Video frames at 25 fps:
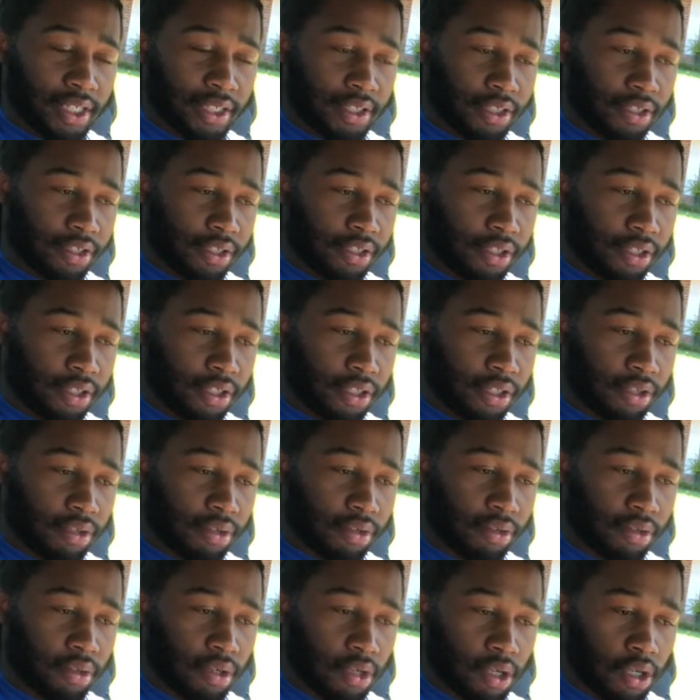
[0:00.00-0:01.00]
So
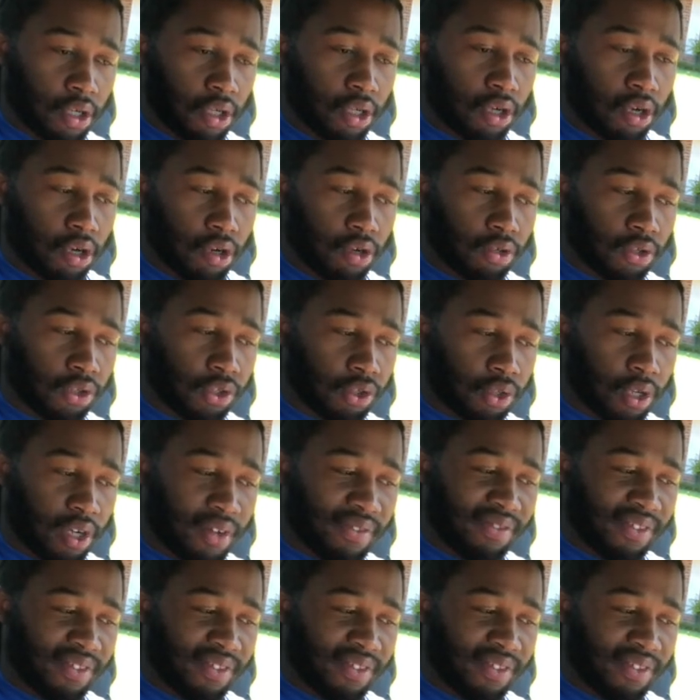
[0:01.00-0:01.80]
cold start